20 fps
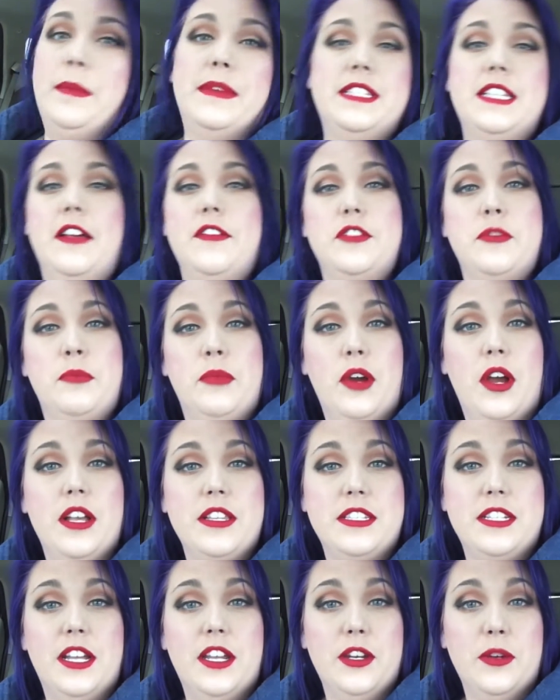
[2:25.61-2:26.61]
myself some
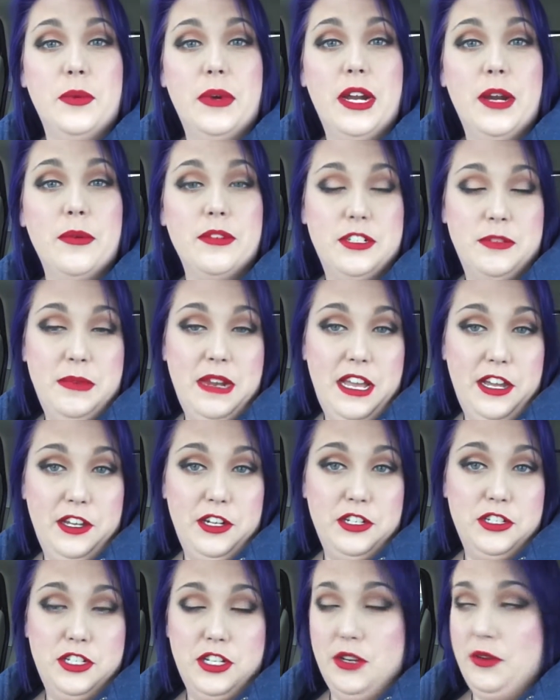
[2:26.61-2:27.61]
bras and underwear, which I'm not
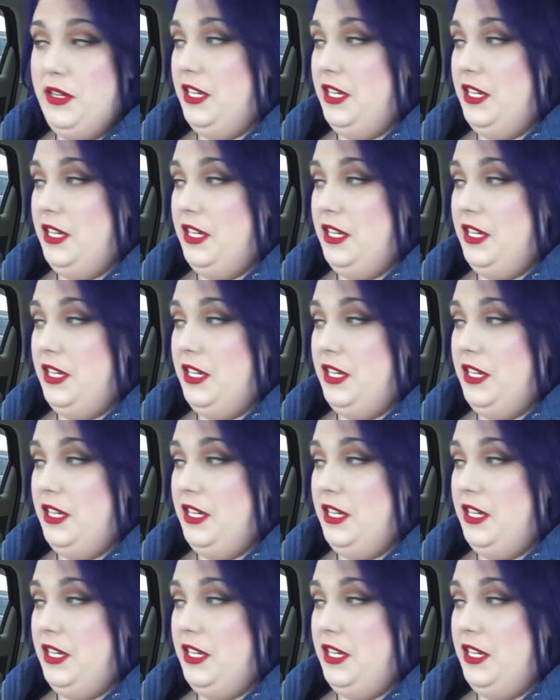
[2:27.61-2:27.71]
going to show